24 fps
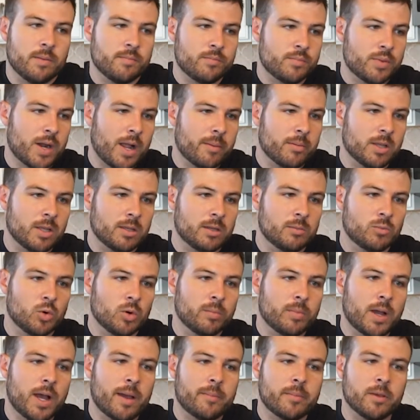Probably a little more
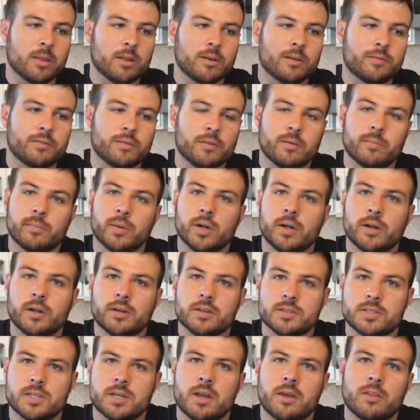popular for
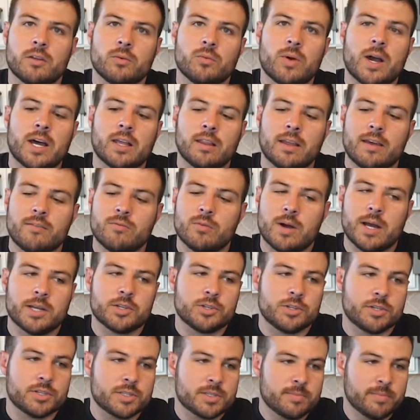birders and other wildlife
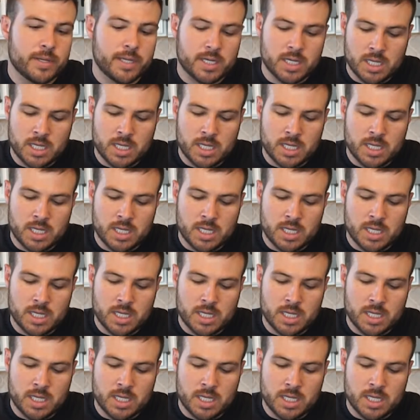watchers.